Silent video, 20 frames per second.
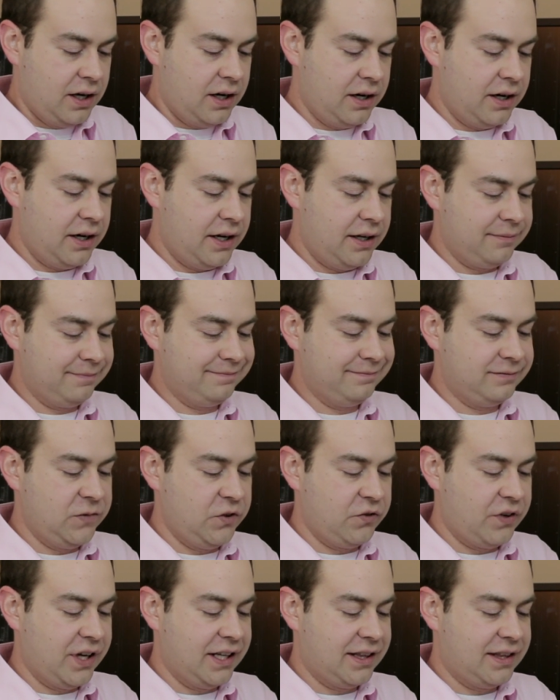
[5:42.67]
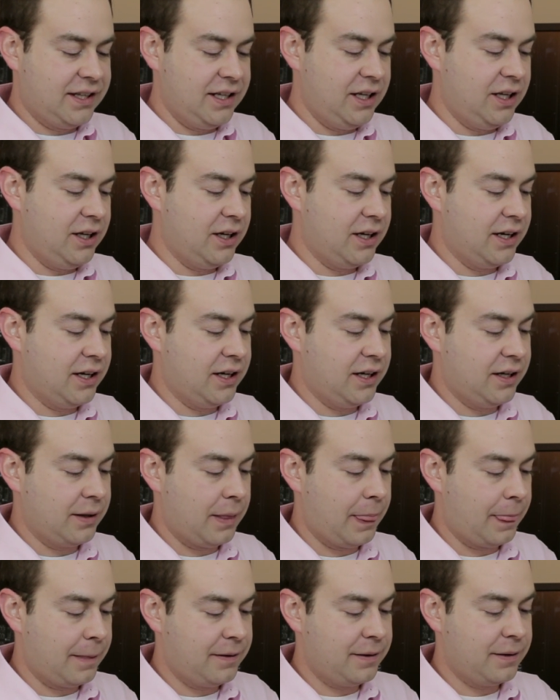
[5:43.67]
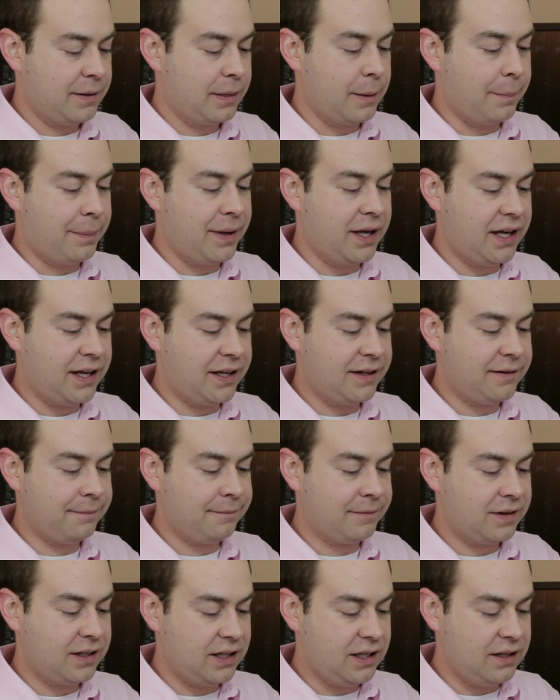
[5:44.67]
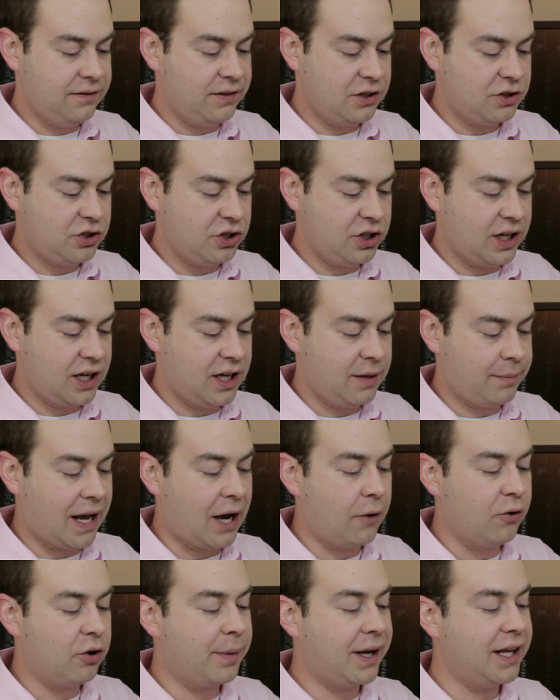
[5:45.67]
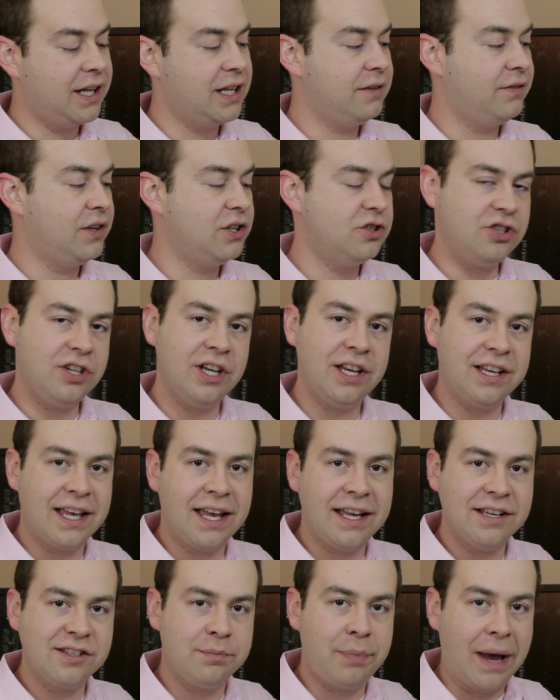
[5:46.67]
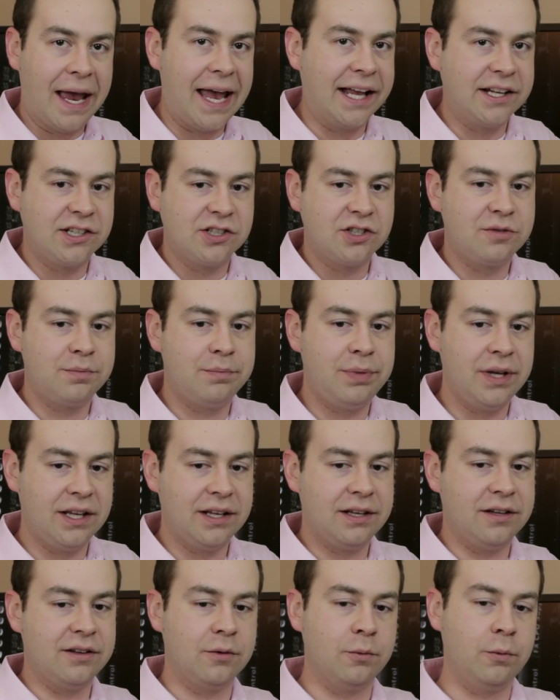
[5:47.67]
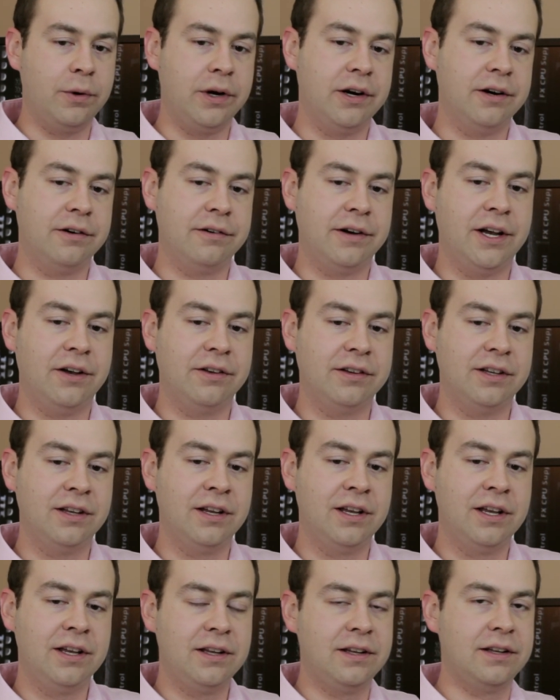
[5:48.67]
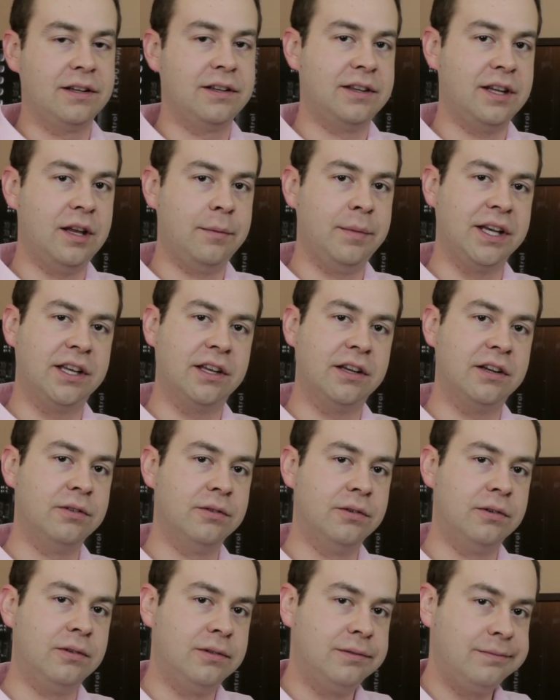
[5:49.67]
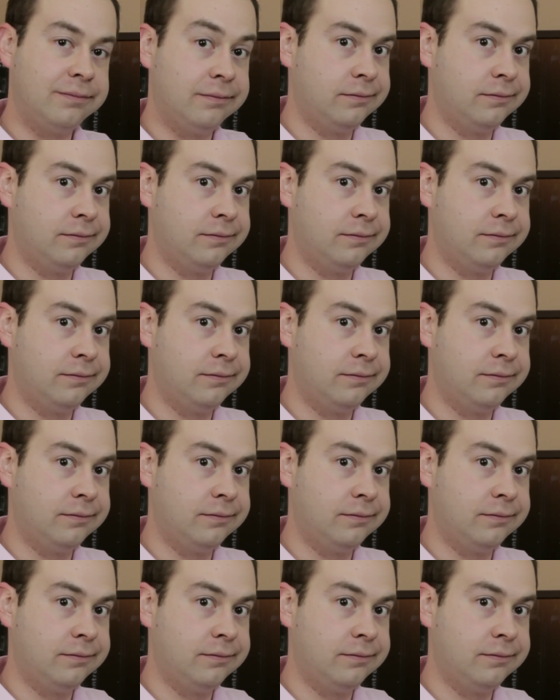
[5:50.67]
All right, you got the pin, the EVGA, powered by EVGA case badge pin. You can wear it around. That'd make it cool.